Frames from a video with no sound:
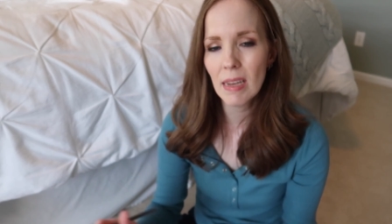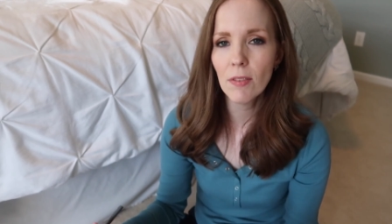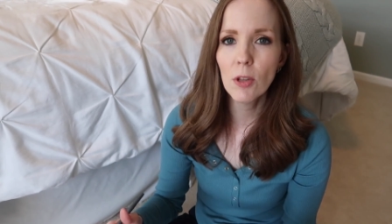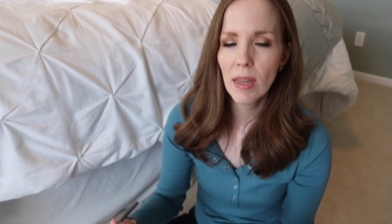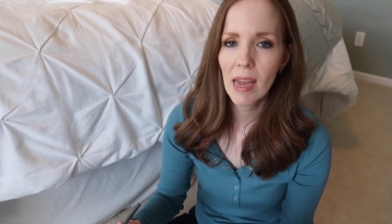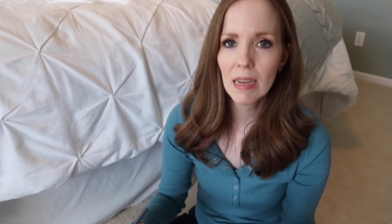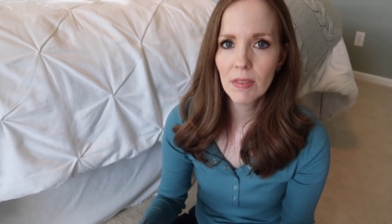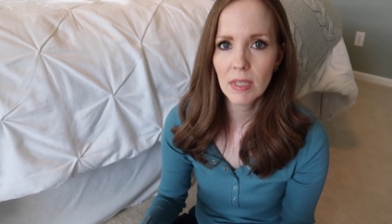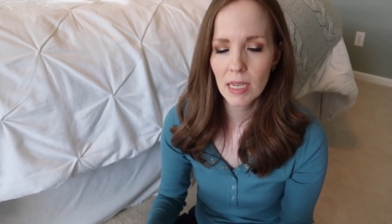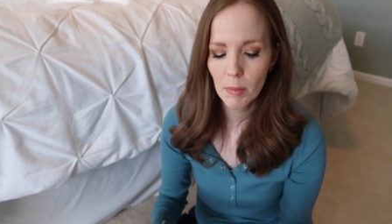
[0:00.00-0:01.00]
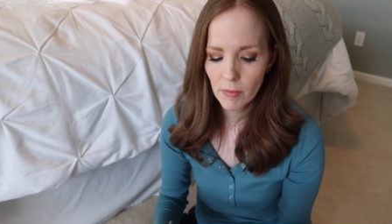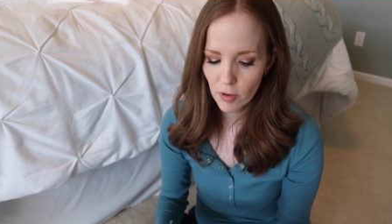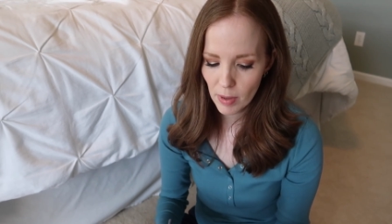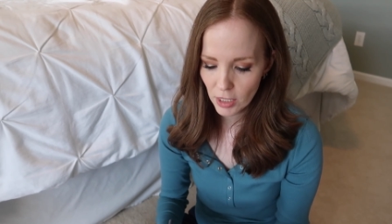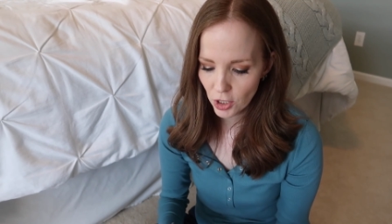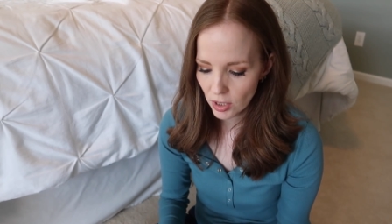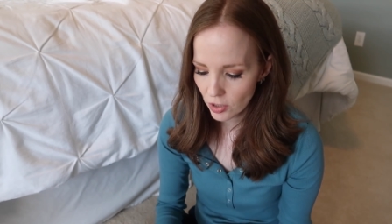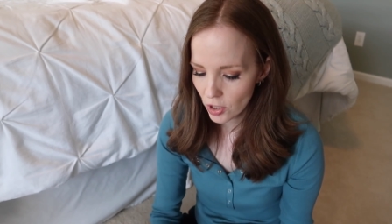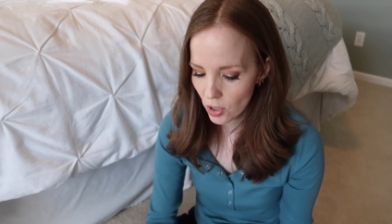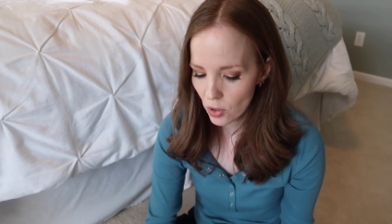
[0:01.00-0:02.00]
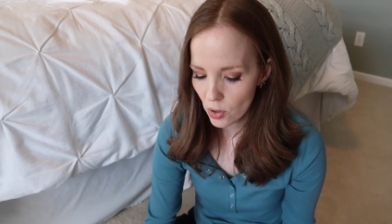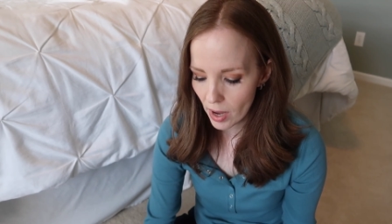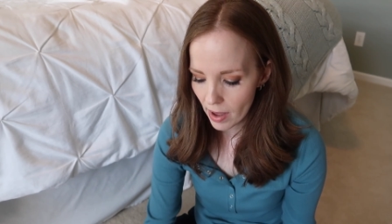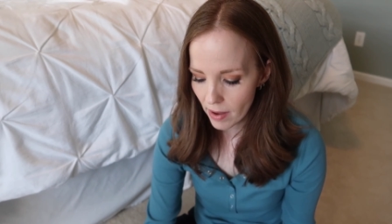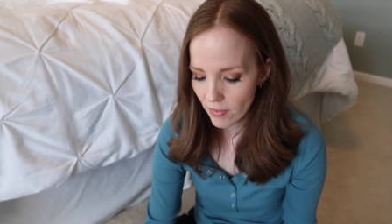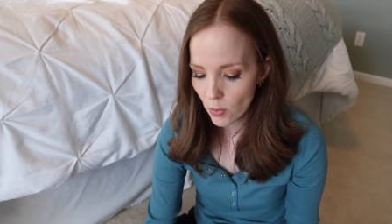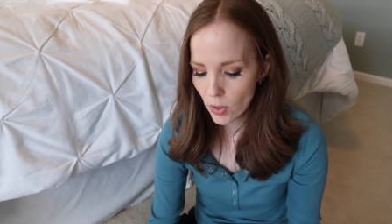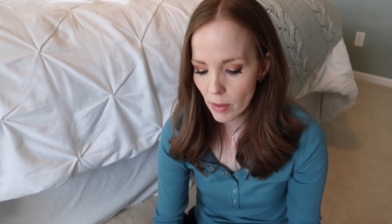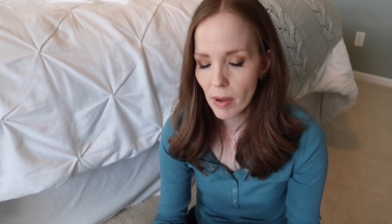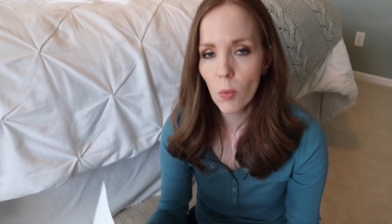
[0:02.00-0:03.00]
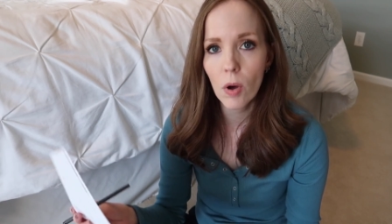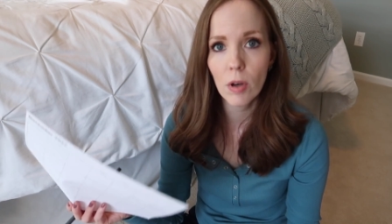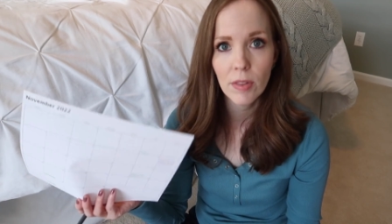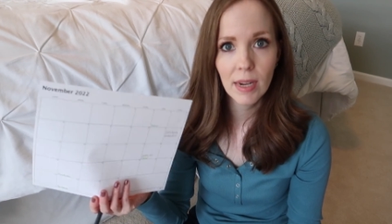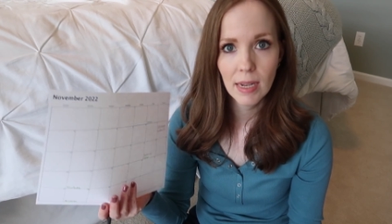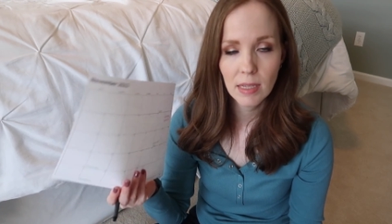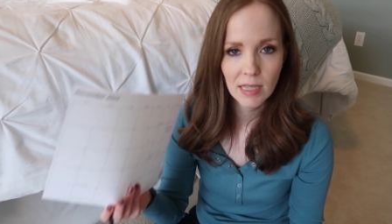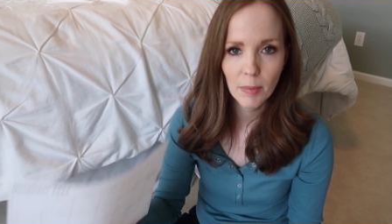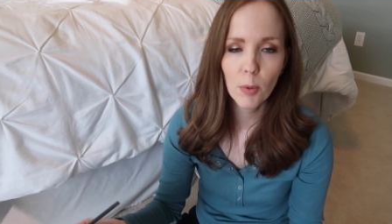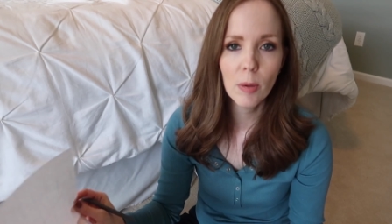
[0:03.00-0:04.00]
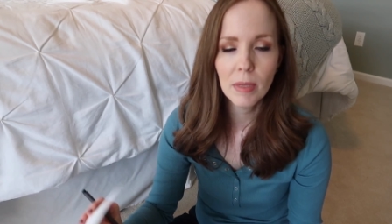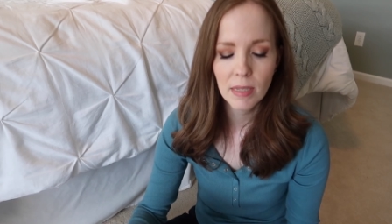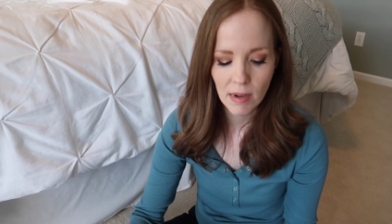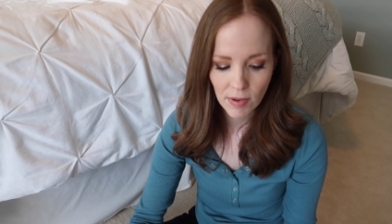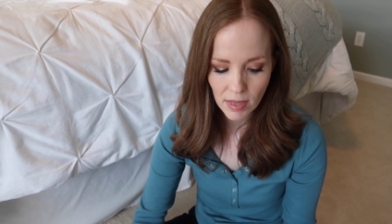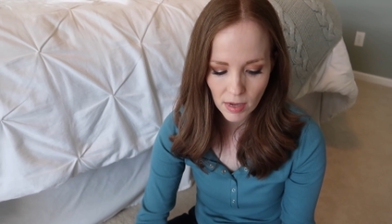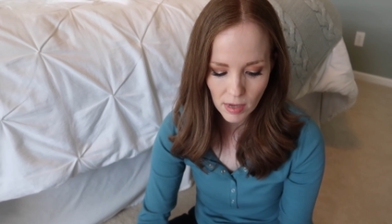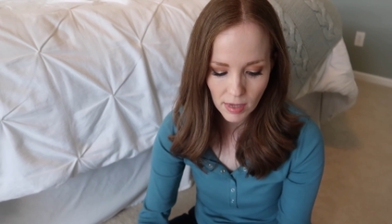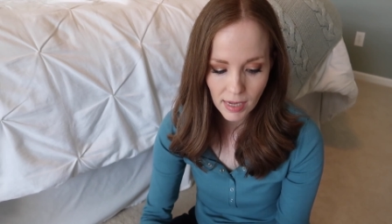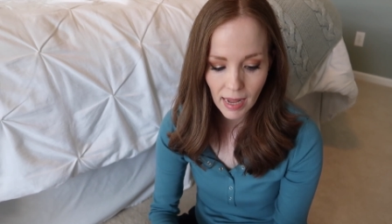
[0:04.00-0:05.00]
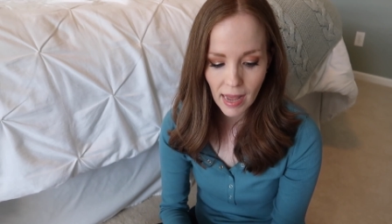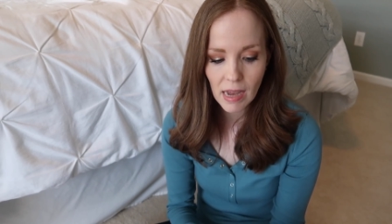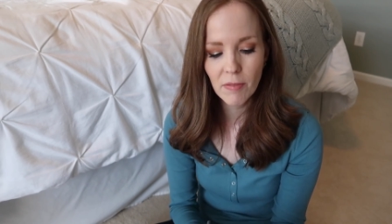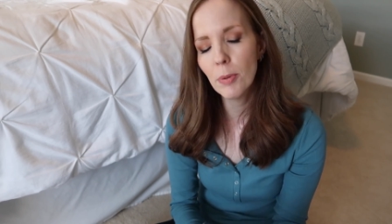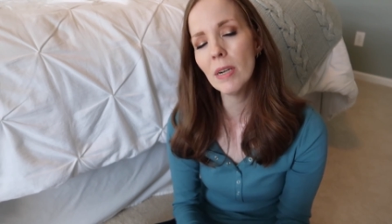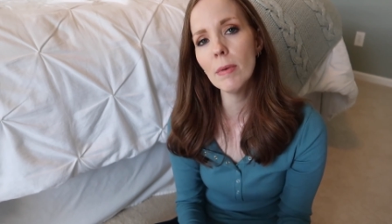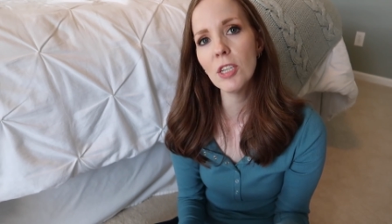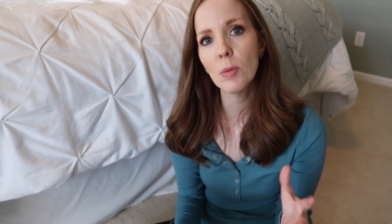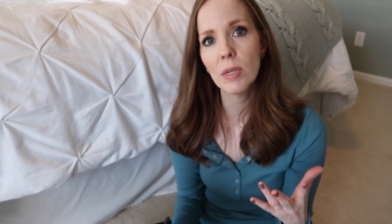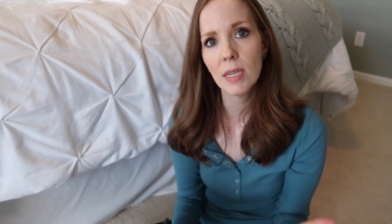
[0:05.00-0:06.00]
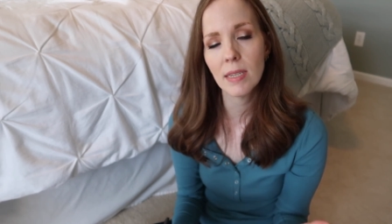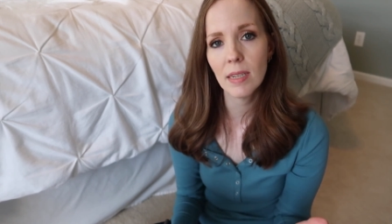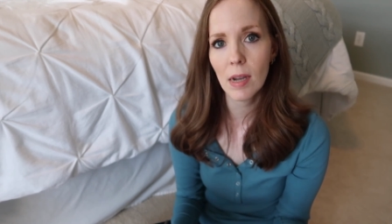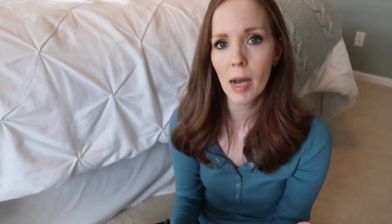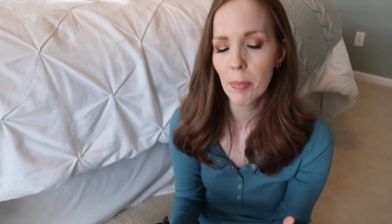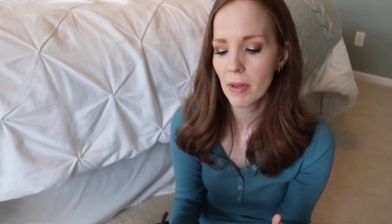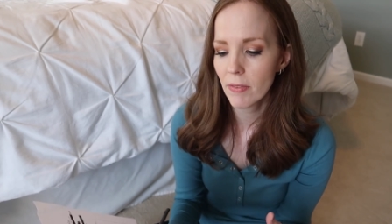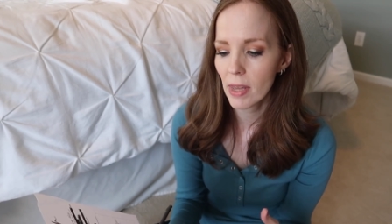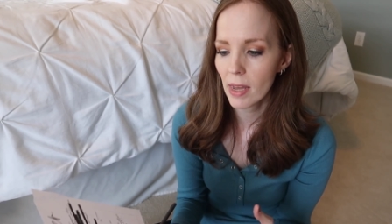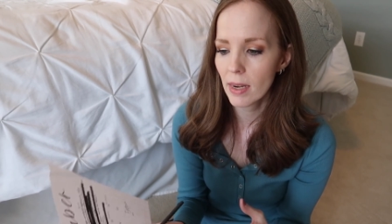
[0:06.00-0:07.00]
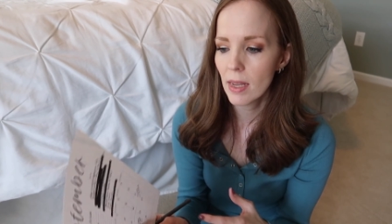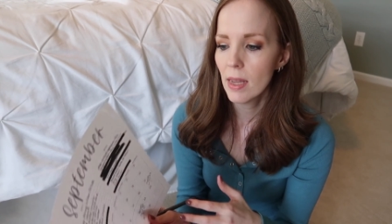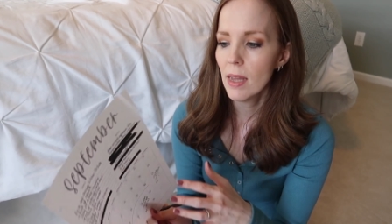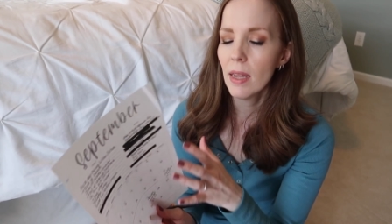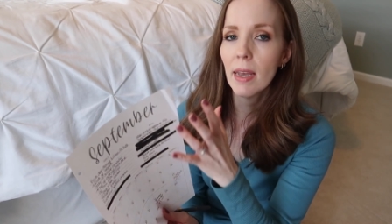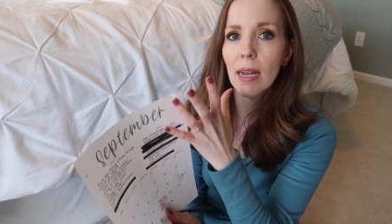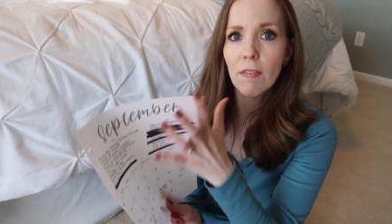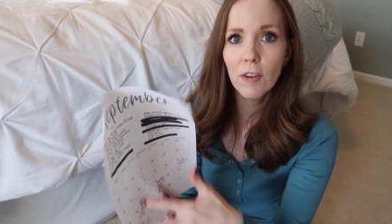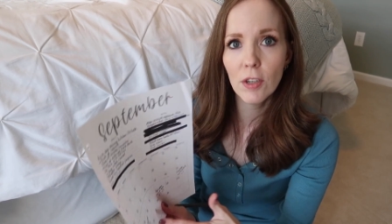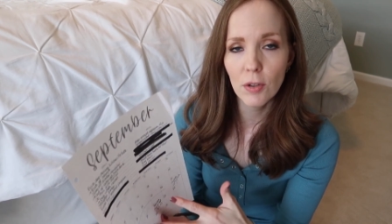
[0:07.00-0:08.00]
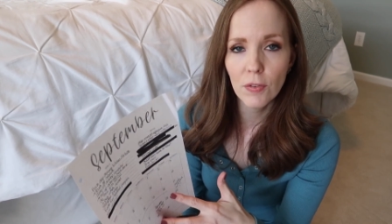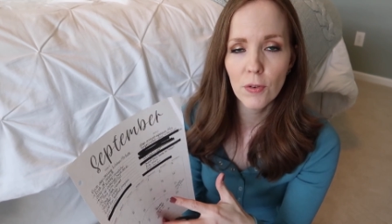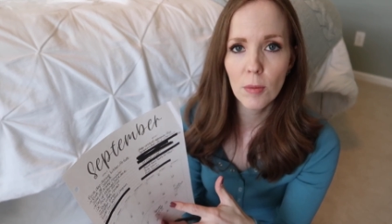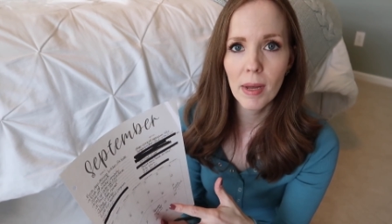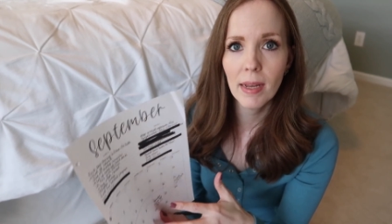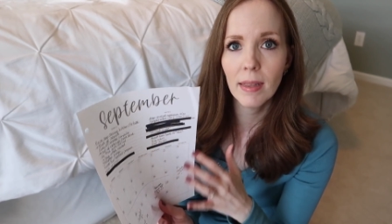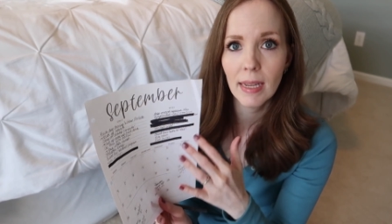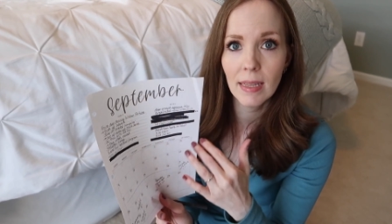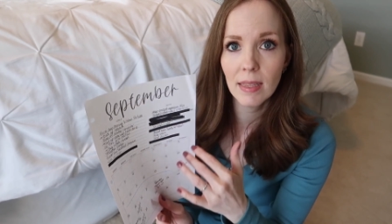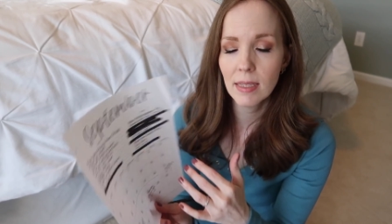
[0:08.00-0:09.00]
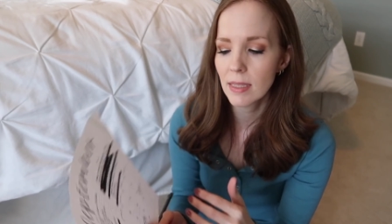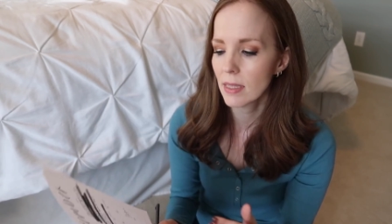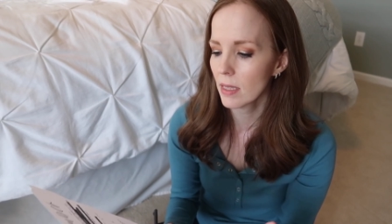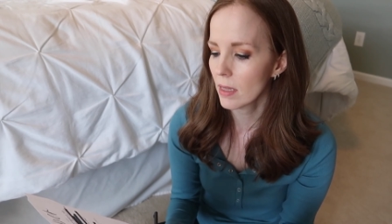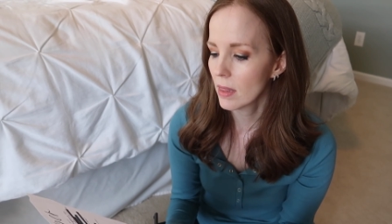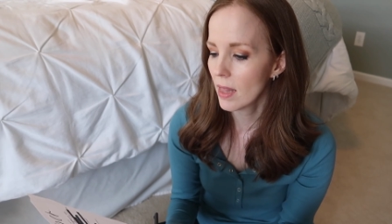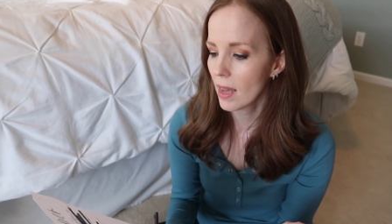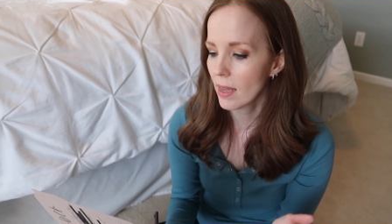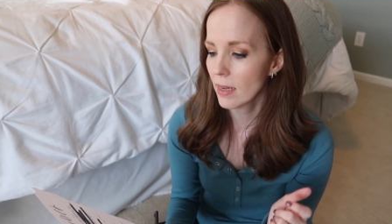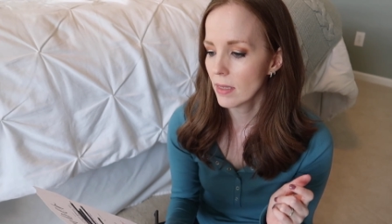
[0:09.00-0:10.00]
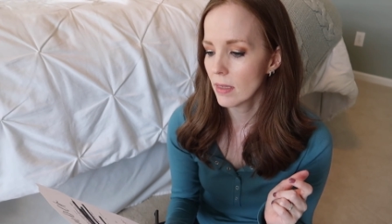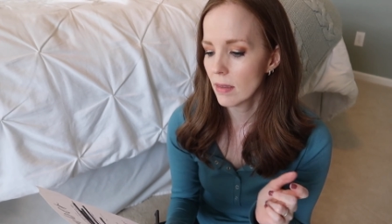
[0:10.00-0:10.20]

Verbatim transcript: even though they have the same information. So I have the one on my wall that has the appointments and everything on it. And I have pretty much a redundant copy of that in a vertical format like this that